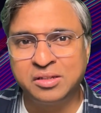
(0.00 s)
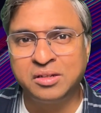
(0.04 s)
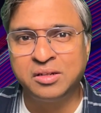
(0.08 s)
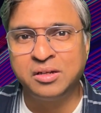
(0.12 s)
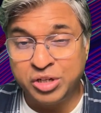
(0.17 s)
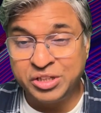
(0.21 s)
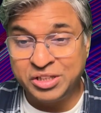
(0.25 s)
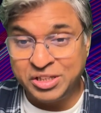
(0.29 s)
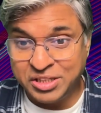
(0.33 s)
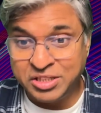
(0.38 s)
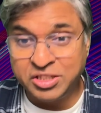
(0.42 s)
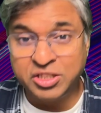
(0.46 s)

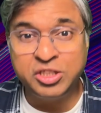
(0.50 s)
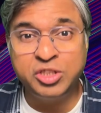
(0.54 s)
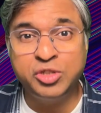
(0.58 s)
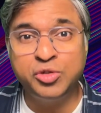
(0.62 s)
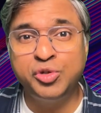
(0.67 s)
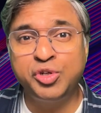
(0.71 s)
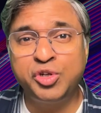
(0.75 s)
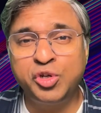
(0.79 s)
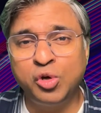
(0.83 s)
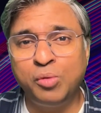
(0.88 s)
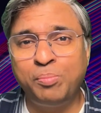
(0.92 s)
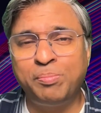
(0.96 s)
Or this
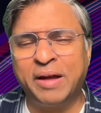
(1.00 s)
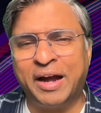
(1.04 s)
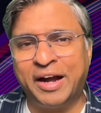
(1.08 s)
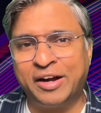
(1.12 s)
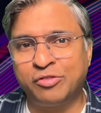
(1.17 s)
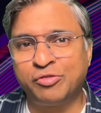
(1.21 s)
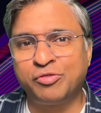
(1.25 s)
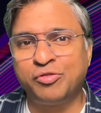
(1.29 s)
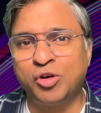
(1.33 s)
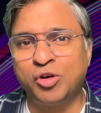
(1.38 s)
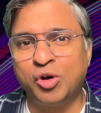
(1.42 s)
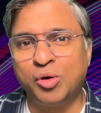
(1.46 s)
YouTube
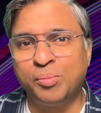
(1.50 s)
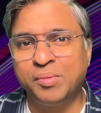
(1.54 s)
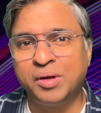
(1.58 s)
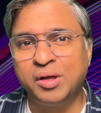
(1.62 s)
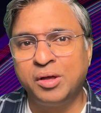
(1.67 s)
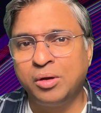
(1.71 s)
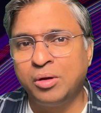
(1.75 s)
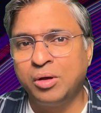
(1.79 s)
platform,